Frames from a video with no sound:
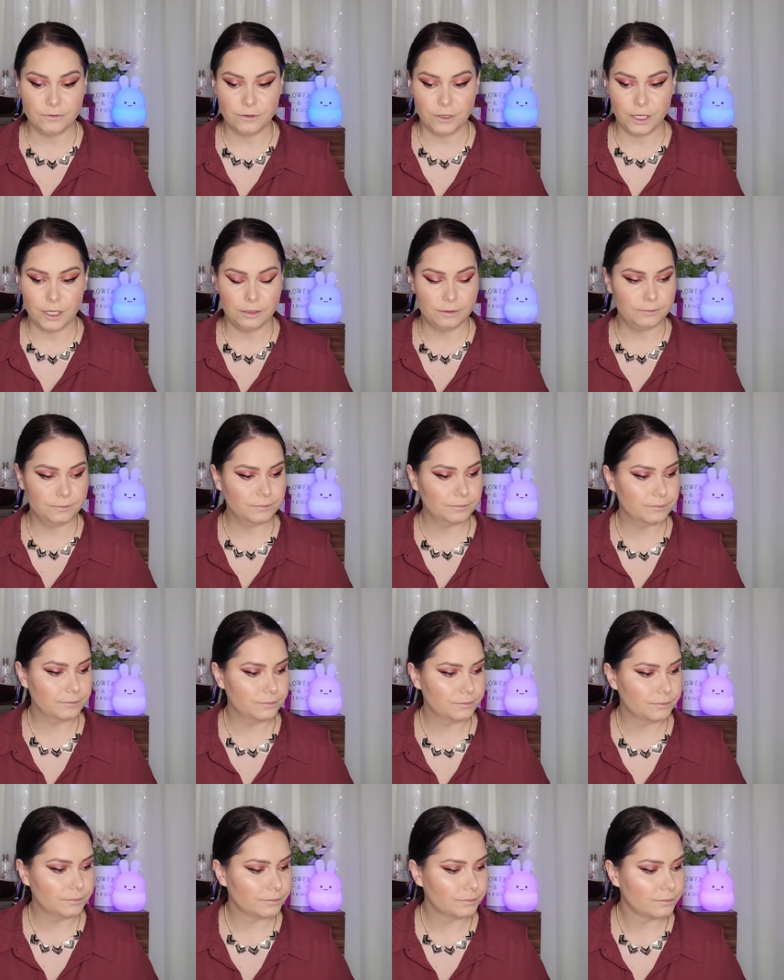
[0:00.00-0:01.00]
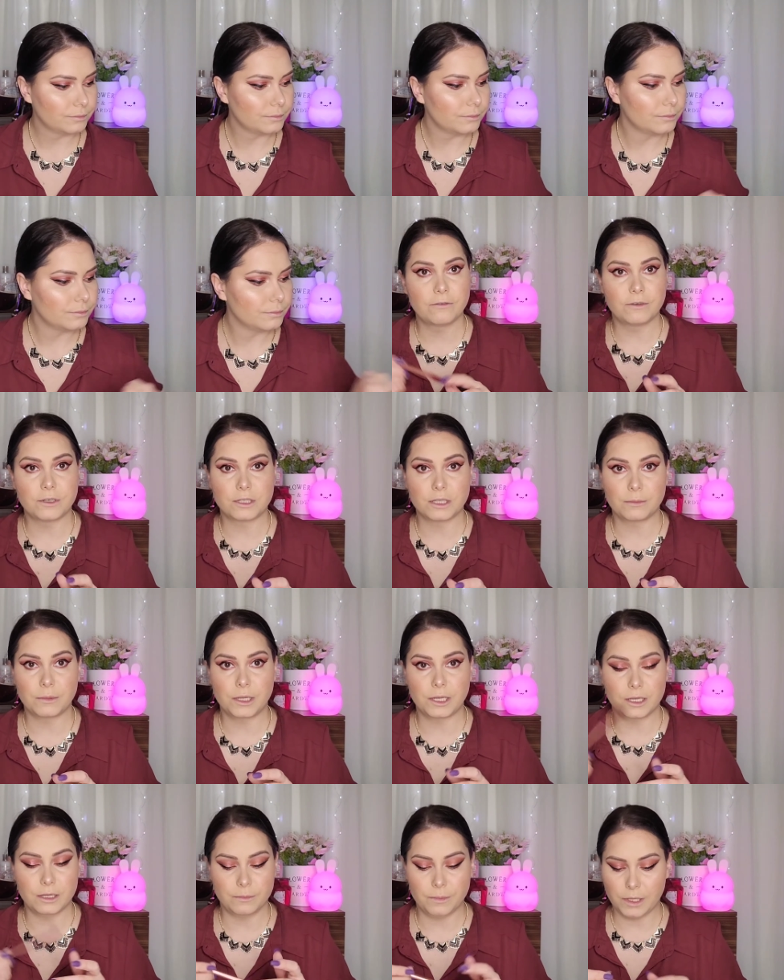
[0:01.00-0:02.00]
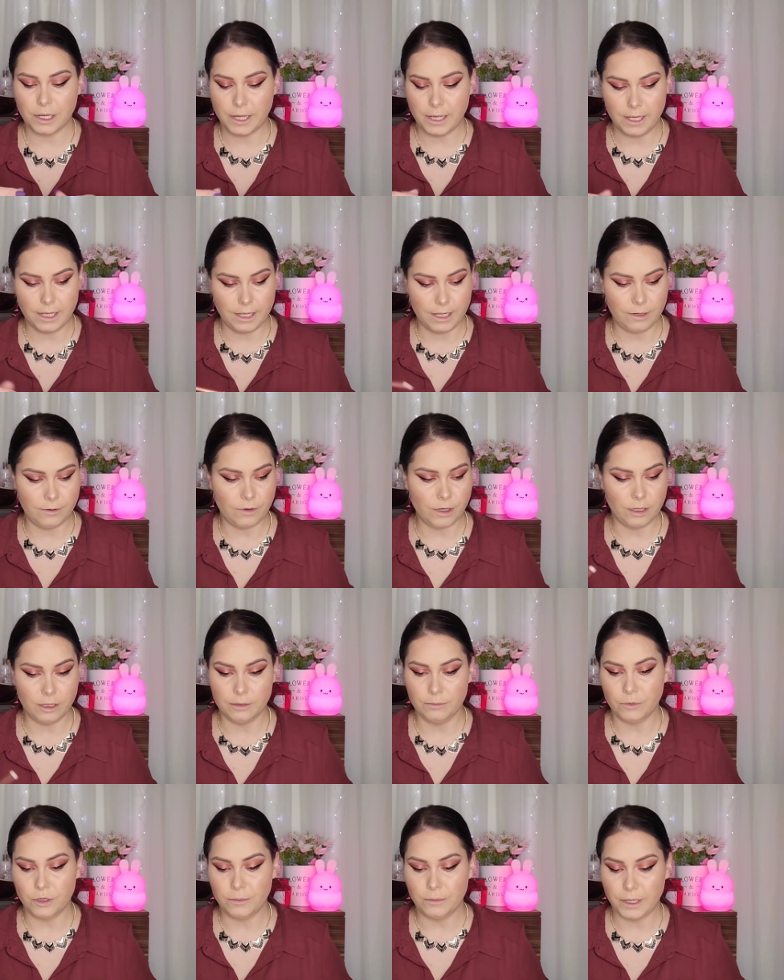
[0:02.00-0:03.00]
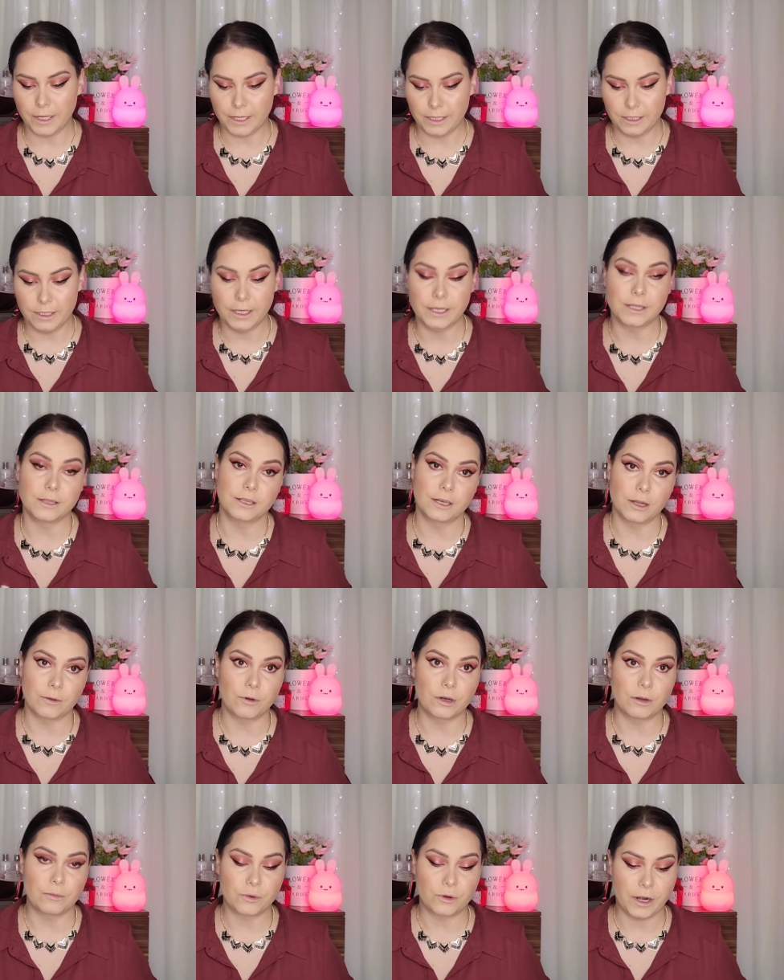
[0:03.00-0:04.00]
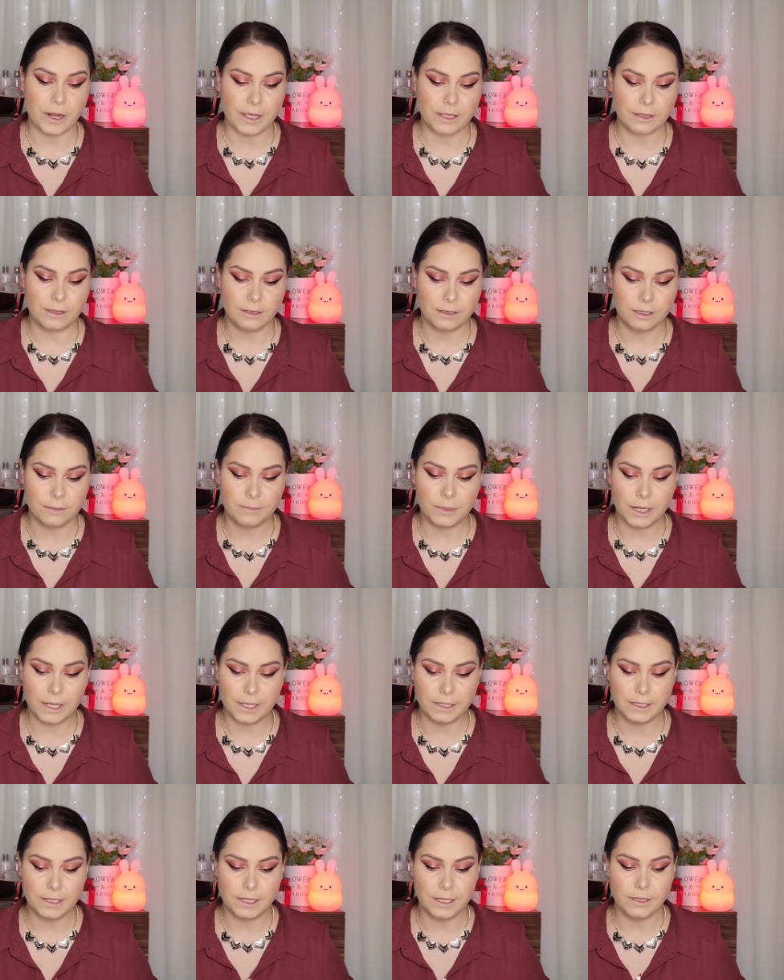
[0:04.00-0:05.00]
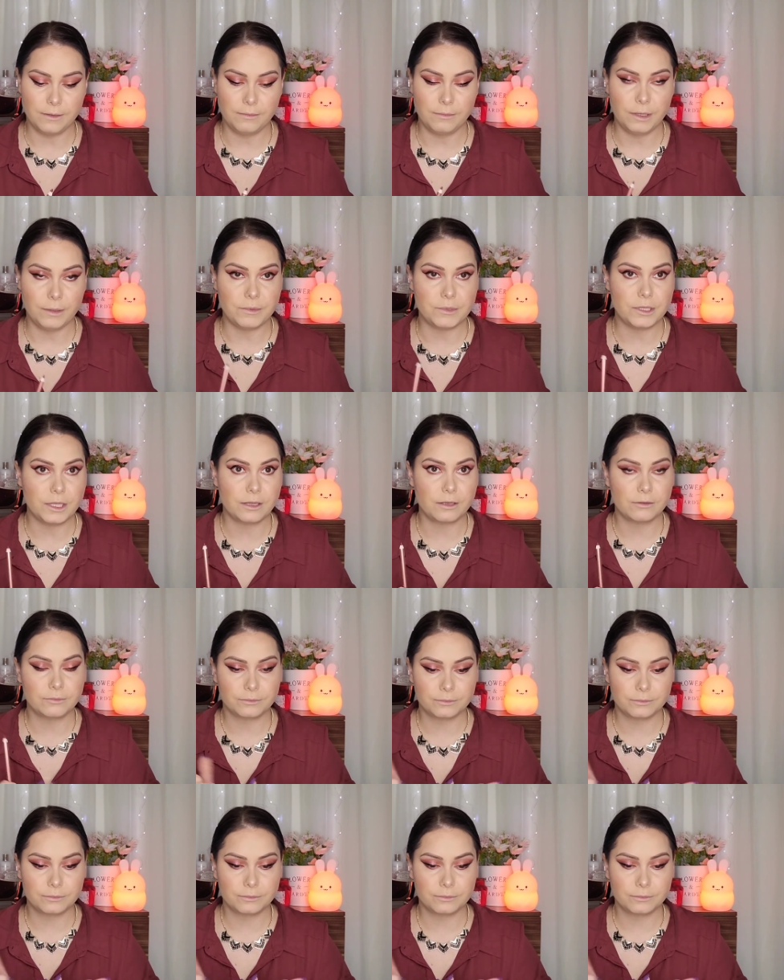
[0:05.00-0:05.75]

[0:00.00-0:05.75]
it. First, I'm gonna apply a random lip liner, and then I will apply the lipstick.